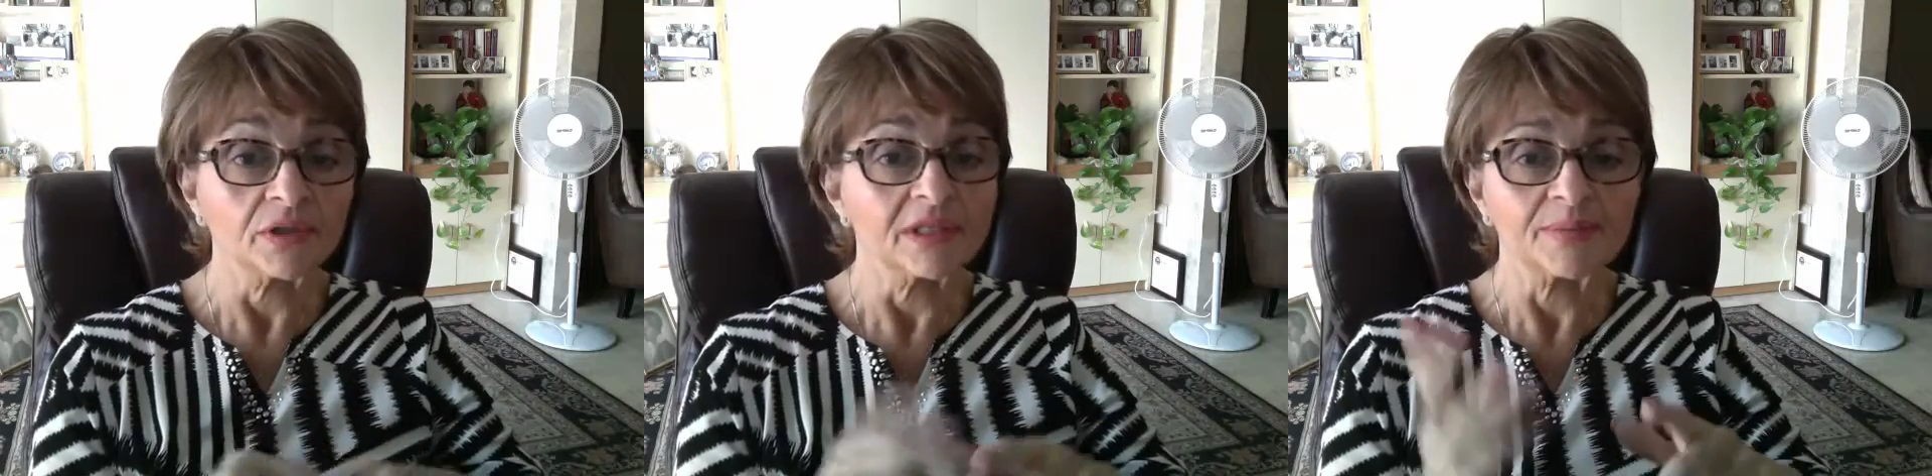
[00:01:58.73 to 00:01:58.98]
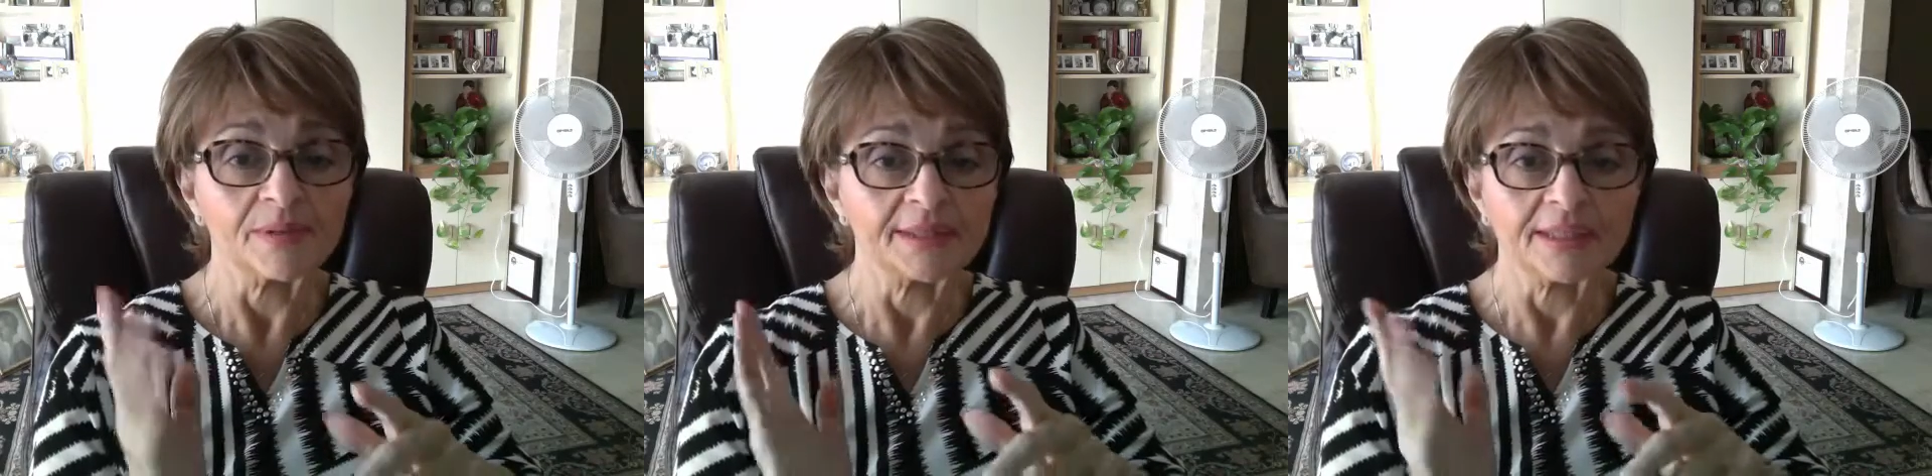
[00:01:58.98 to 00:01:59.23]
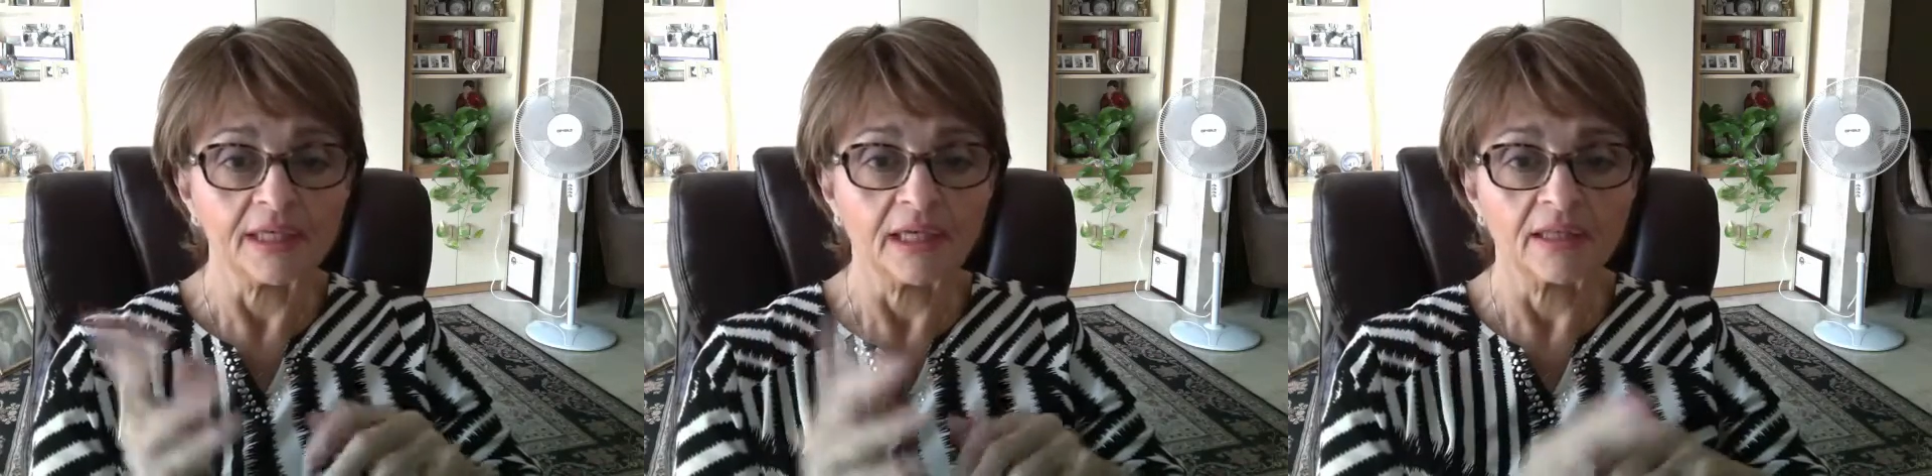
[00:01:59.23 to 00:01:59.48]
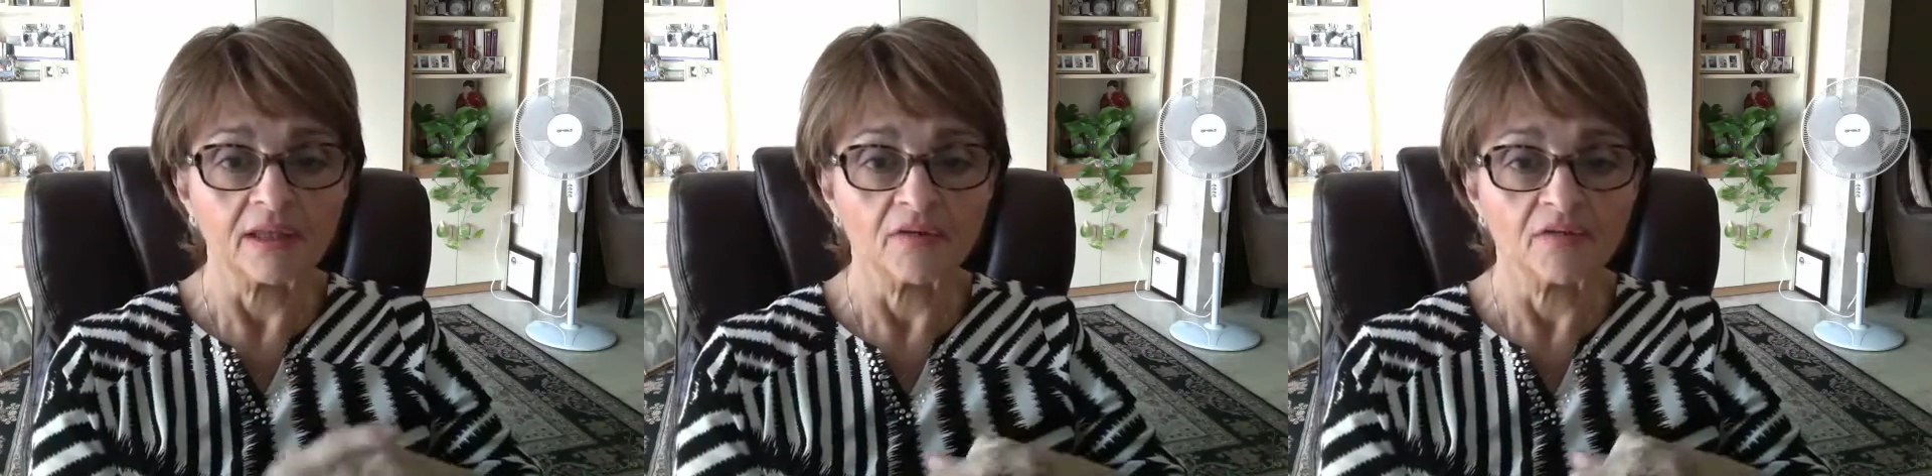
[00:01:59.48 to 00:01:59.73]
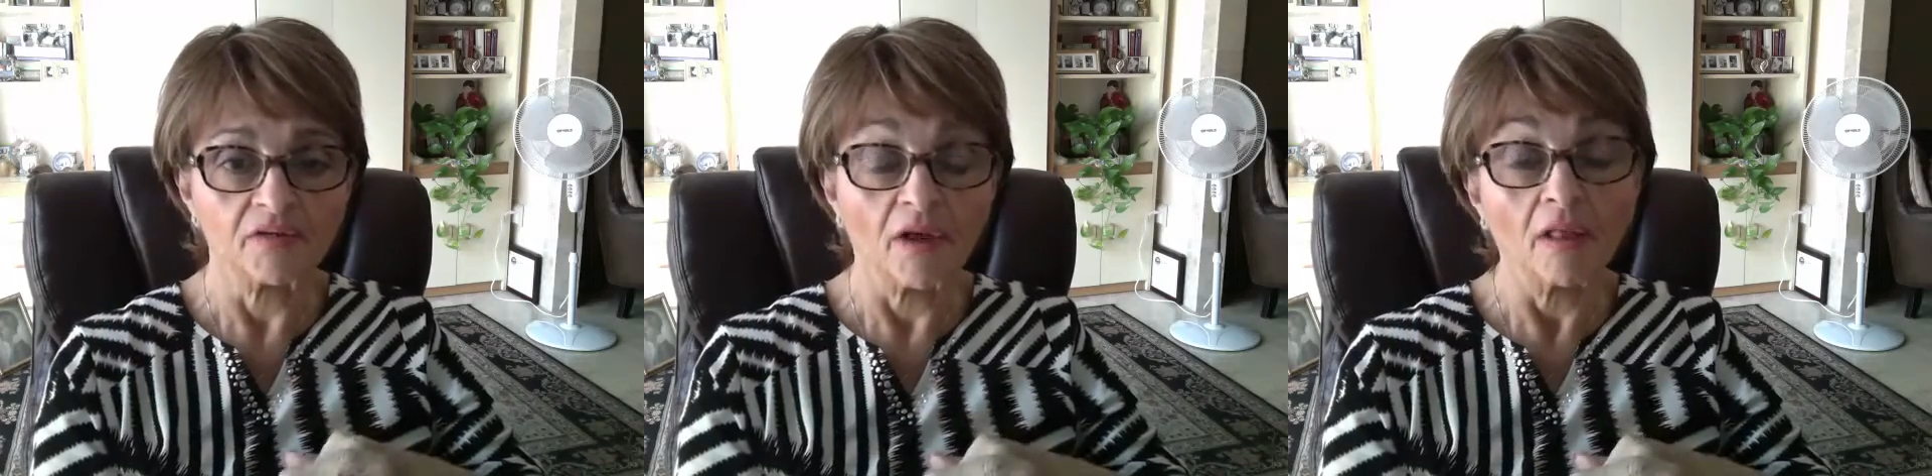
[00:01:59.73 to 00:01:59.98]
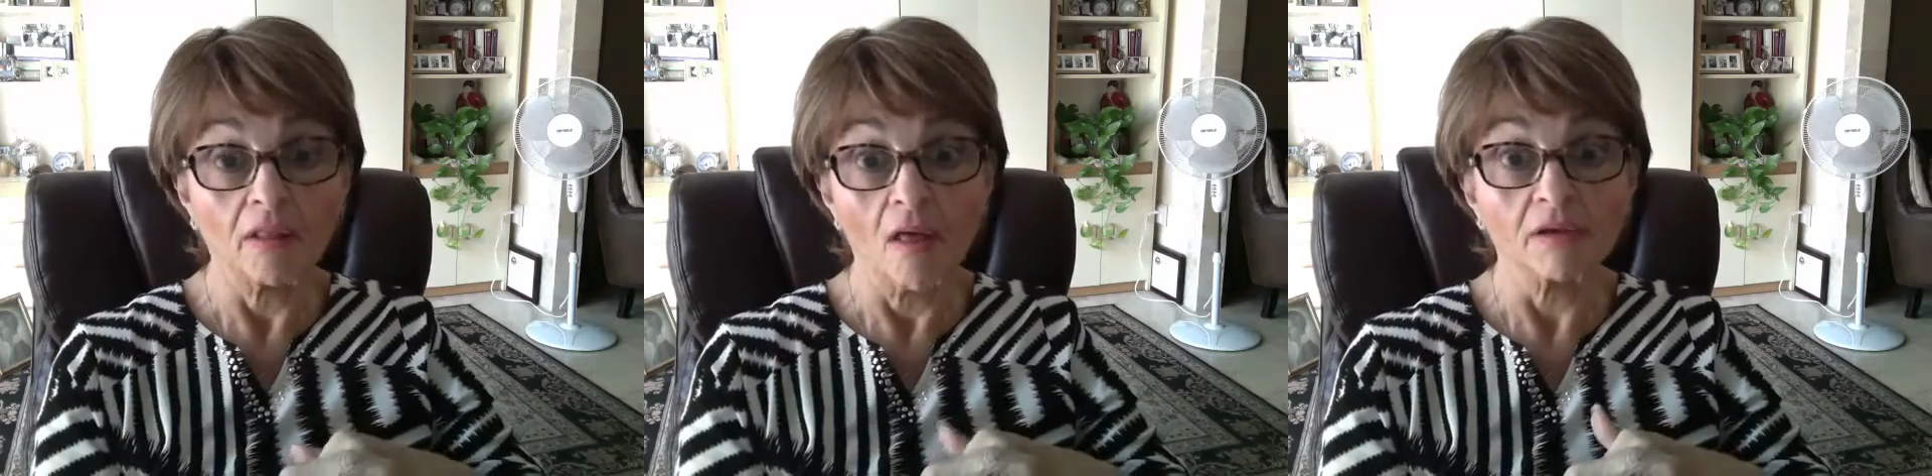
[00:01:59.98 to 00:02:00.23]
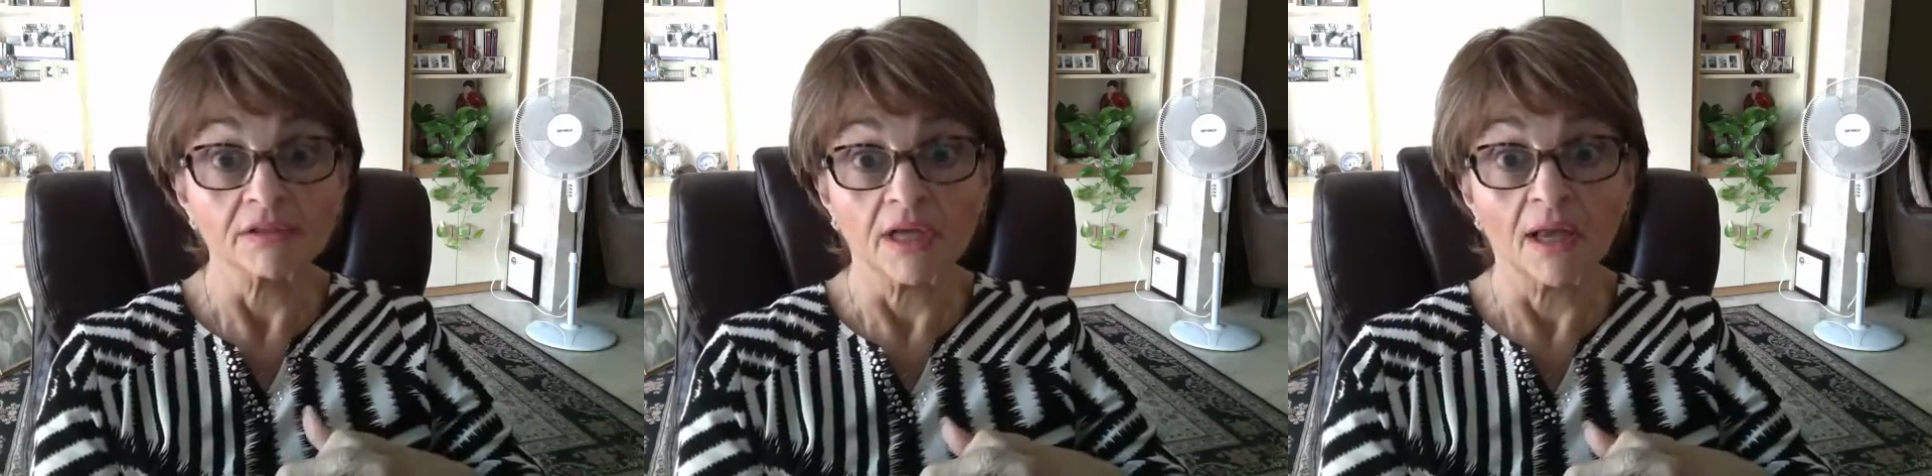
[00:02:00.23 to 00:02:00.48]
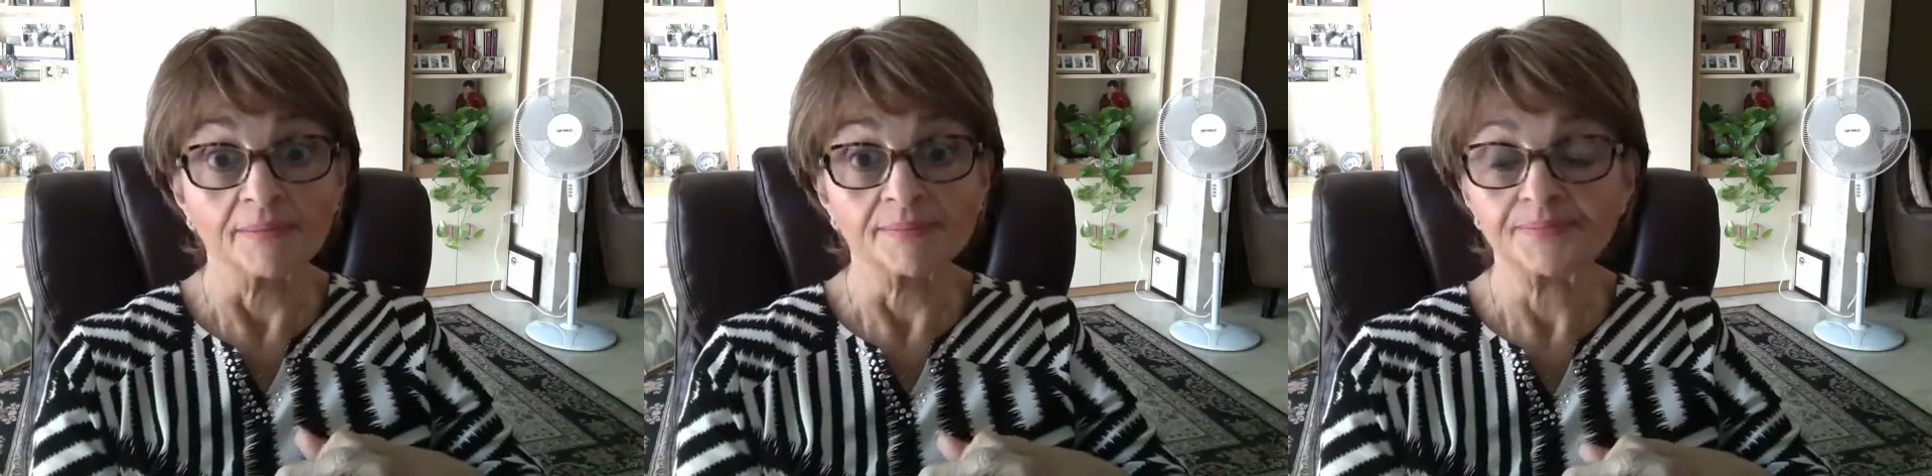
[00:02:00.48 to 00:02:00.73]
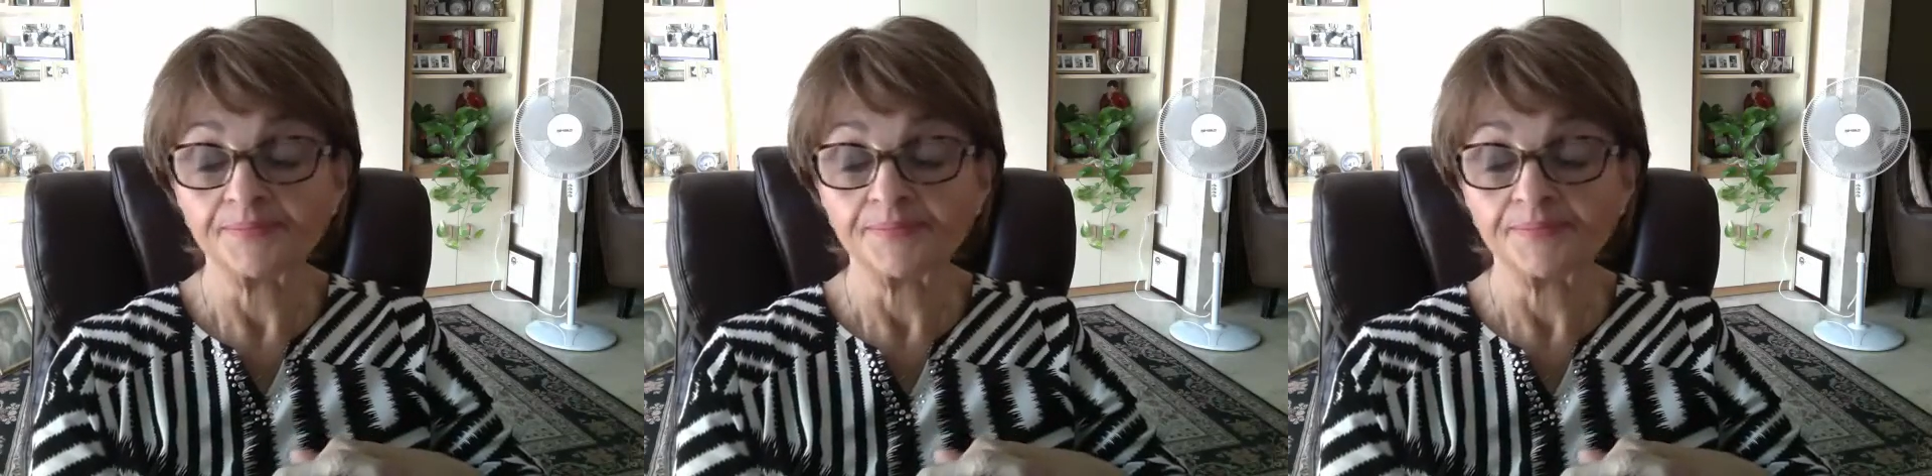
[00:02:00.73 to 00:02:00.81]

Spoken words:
It's been sitting in there for a long time.